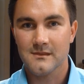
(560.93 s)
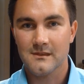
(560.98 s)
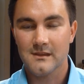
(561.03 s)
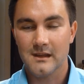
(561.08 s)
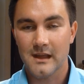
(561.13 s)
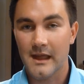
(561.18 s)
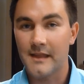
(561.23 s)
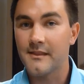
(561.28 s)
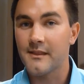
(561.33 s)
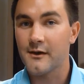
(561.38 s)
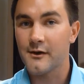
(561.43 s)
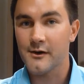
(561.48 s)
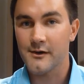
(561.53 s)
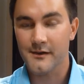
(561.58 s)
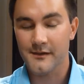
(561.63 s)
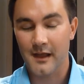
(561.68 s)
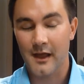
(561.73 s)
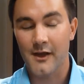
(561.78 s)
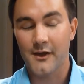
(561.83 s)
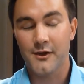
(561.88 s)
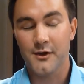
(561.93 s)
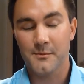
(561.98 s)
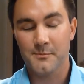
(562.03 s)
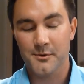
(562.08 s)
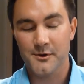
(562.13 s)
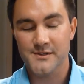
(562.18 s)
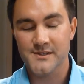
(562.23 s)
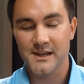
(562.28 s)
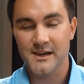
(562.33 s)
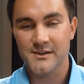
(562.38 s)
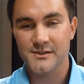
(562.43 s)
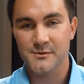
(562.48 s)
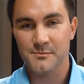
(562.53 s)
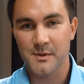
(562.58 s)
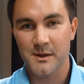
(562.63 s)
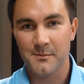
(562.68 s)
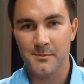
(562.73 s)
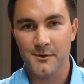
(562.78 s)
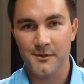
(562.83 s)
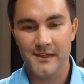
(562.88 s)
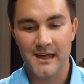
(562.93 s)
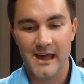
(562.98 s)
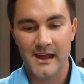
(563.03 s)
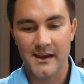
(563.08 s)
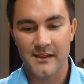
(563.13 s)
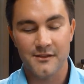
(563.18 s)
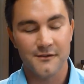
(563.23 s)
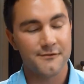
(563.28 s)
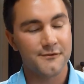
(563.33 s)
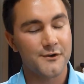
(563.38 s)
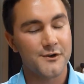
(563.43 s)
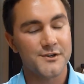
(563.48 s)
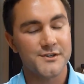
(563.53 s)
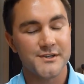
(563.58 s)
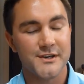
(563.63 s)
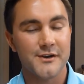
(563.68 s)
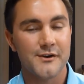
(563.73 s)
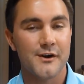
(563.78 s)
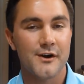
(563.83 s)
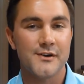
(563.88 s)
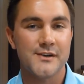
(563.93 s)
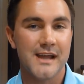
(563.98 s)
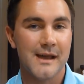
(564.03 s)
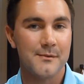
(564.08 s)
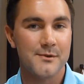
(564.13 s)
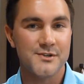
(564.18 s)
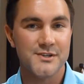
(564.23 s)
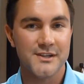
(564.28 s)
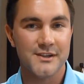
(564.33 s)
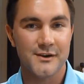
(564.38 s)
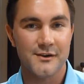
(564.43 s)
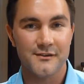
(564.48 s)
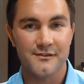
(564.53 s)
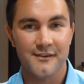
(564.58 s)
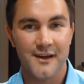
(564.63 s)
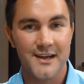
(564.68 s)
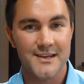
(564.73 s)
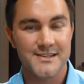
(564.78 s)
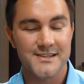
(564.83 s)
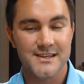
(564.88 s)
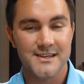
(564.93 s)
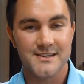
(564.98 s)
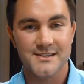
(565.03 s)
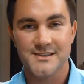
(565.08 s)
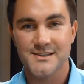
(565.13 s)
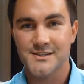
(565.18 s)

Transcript: And there are a good percentage of people that in the first year are damaging their devices.